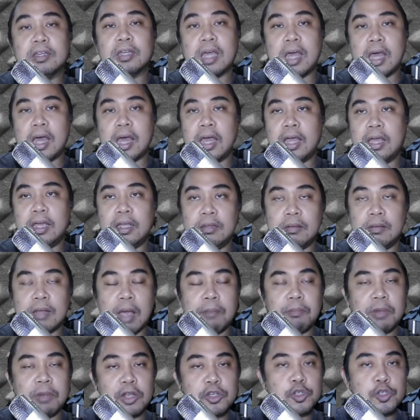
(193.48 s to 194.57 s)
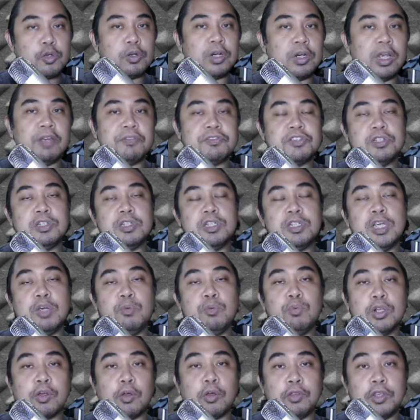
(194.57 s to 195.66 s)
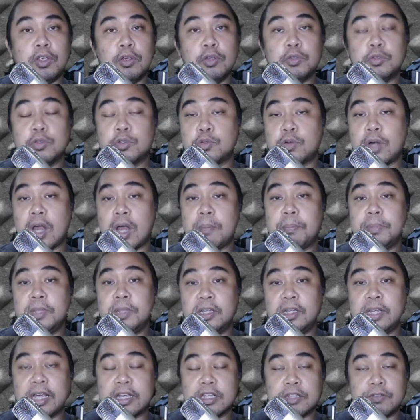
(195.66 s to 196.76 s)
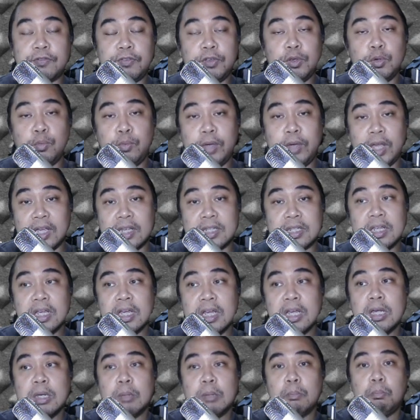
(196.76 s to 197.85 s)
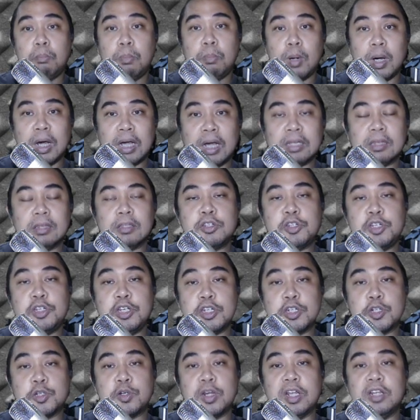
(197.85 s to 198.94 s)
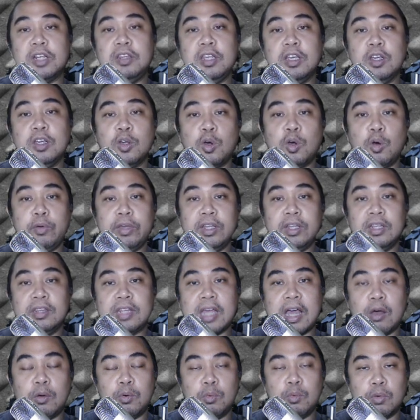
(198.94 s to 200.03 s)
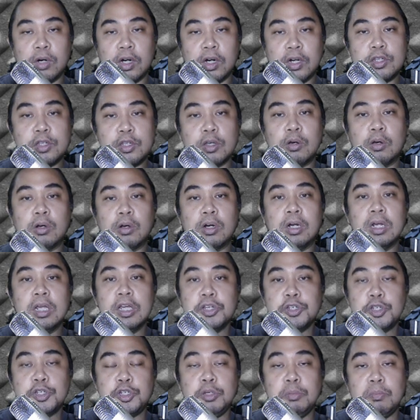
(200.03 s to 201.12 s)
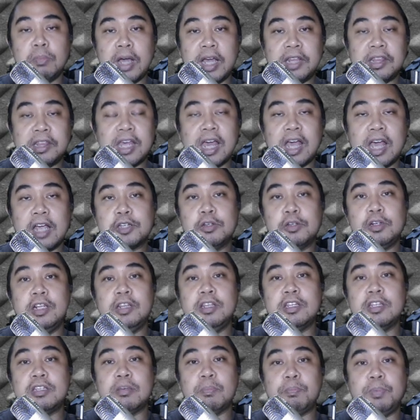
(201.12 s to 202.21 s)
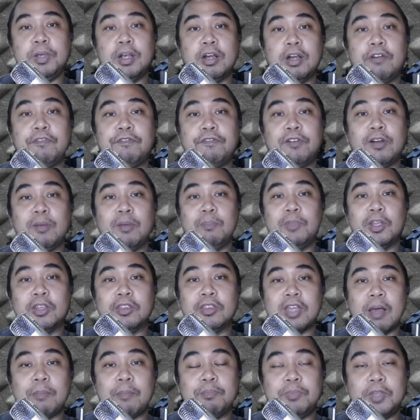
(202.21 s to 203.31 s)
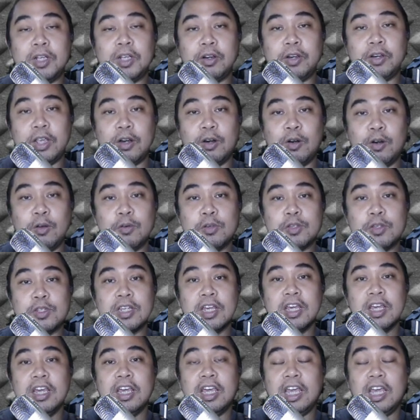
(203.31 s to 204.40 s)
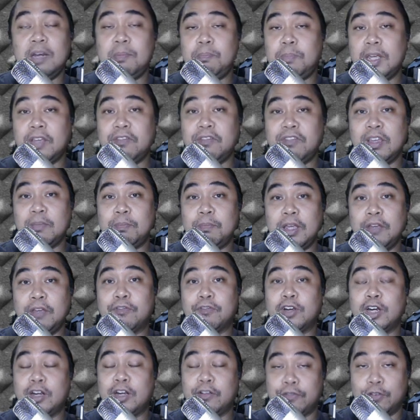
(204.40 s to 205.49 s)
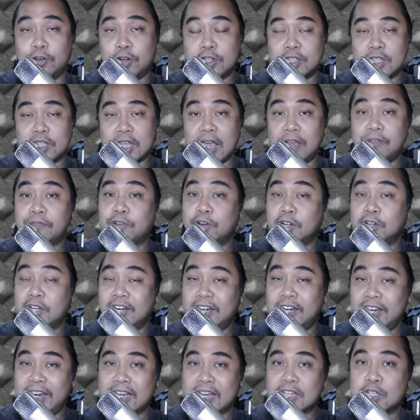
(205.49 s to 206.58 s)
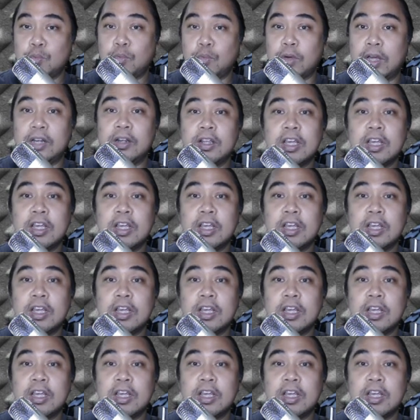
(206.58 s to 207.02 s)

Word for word: I, I'm not sure if she, she will continue to drop in the next few weeks, but she's trending going downwards, or she might actually disappear from the top tier heroes in PvP for the first time for the next one.